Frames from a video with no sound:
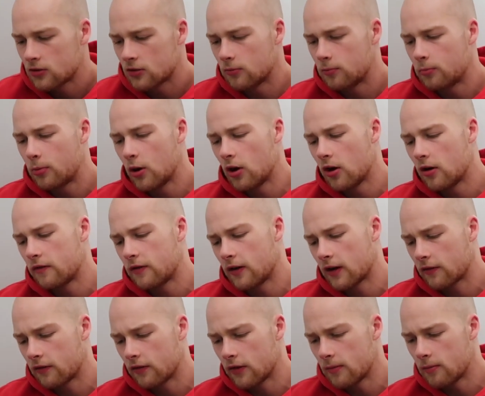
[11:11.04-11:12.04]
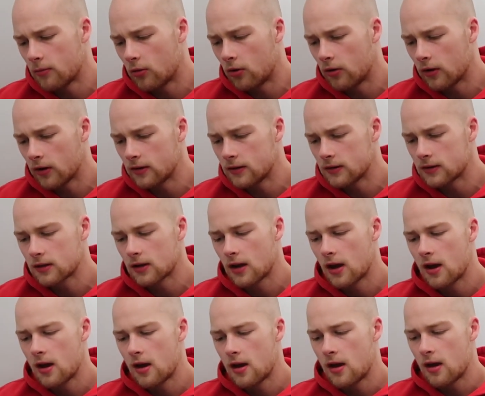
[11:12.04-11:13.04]
so perfect for the mornings.
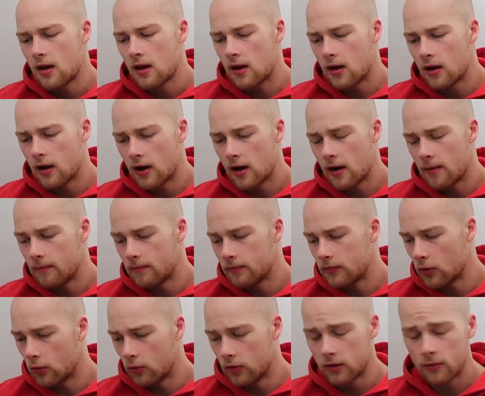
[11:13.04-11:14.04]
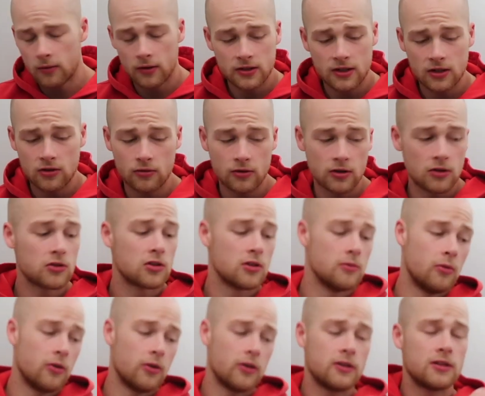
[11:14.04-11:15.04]
The only ones I don't use in
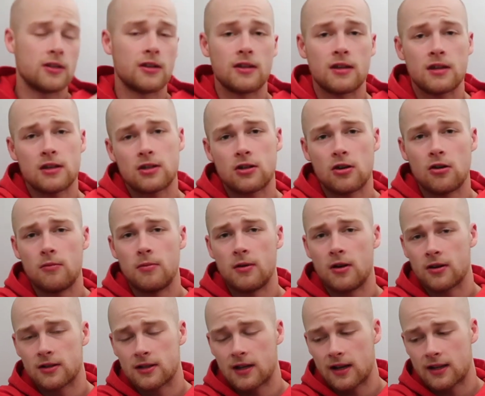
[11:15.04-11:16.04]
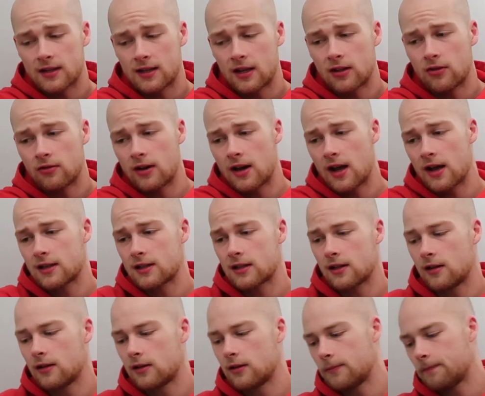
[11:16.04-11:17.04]
the mornings are these two because, like I said, they're an
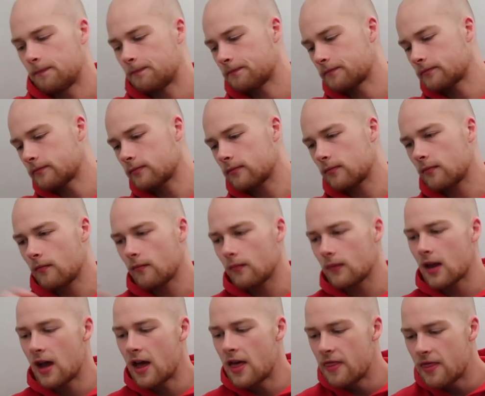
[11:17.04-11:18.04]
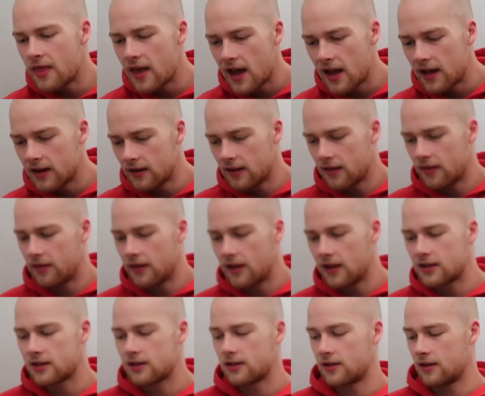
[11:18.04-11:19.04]
isolate. And then
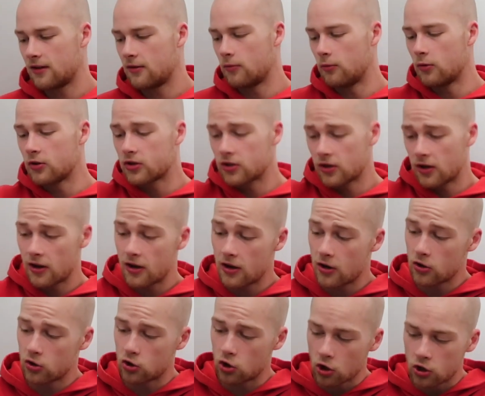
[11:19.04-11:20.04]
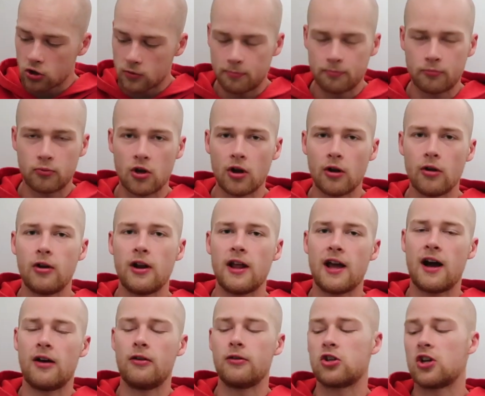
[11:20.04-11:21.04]
this was just purely
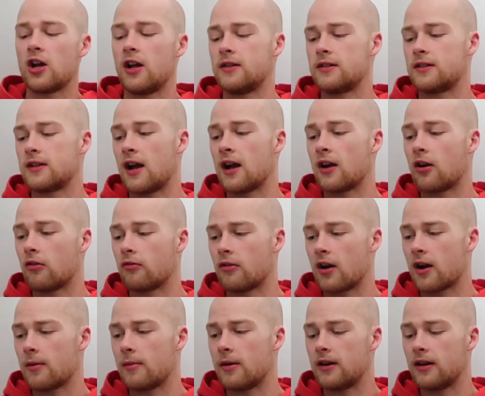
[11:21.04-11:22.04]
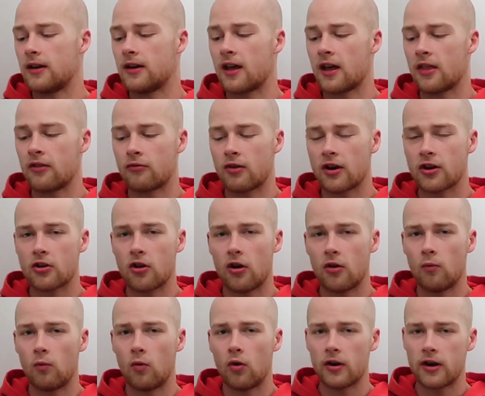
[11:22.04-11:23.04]
out of chance. I got recommended to get the
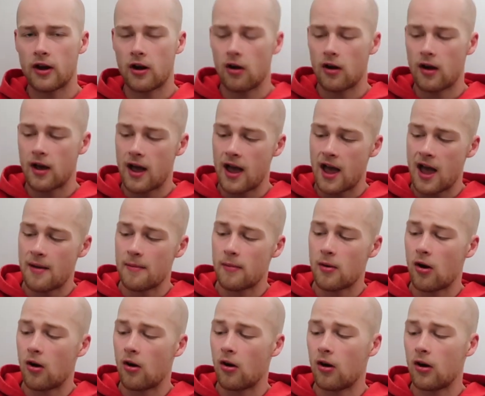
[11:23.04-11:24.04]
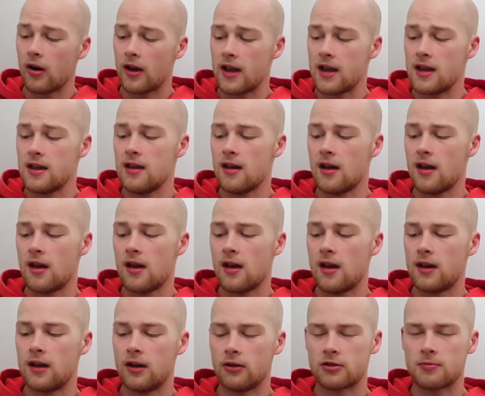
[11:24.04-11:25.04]
Redcon one, MRE.
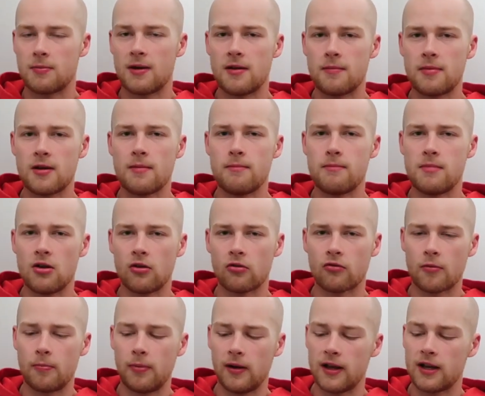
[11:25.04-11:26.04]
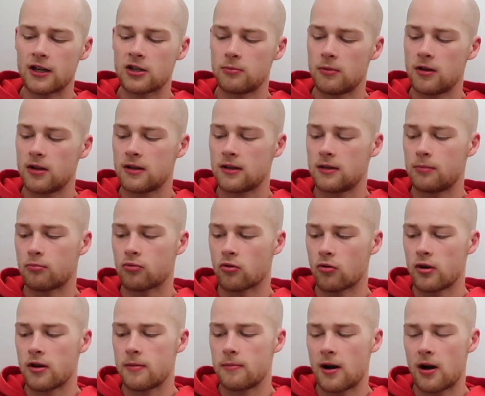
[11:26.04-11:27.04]
Now it's meant to be a meal replacement
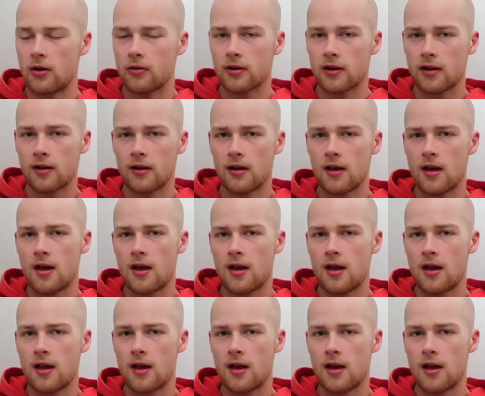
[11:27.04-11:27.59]
protein powder,